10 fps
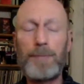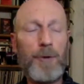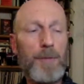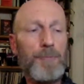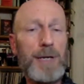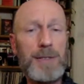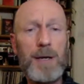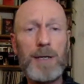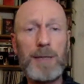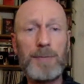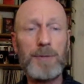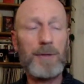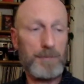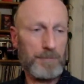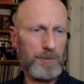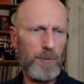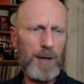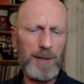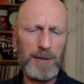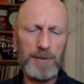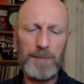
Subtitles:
the appropriate times. Quite.